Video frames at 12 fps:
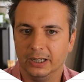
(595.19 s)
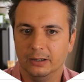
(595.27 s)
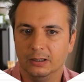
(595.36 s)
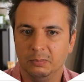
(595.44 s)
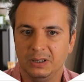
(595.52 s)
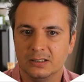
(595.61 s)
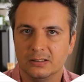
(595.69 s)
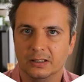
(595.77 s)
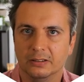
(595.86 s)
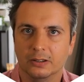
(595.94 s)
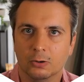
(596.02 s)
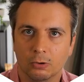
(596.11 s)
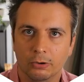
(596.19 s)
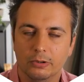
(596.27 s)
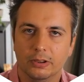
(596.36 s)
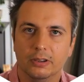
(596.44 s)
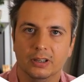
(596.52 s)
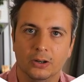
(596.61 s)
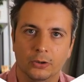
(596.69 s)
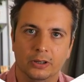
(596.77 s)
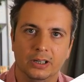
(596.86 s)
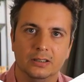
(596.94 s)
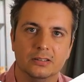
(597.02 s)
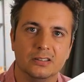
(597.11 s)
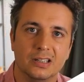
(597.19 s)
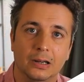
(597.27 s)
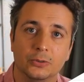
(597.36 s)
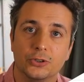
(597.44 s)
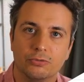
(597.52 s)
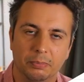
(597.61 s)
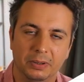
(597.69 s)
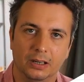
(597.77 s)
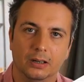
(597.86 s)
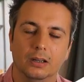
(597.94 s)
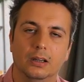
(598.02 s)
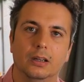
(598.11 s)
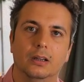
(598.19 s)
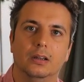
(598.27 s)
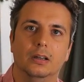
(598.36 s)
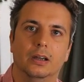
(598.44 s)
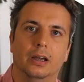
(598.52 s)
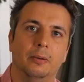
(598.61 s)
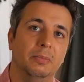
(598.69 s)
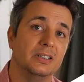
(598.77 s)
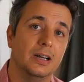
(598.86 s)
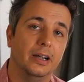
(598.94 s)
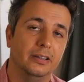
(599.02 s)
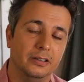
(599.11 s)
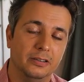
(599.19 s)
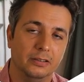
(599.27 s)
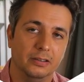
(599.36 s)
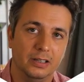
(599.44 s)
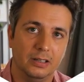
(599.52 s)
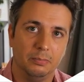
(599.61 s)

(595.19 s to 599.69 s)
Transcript: It means that the growth in earnings is outstripping, is higher than the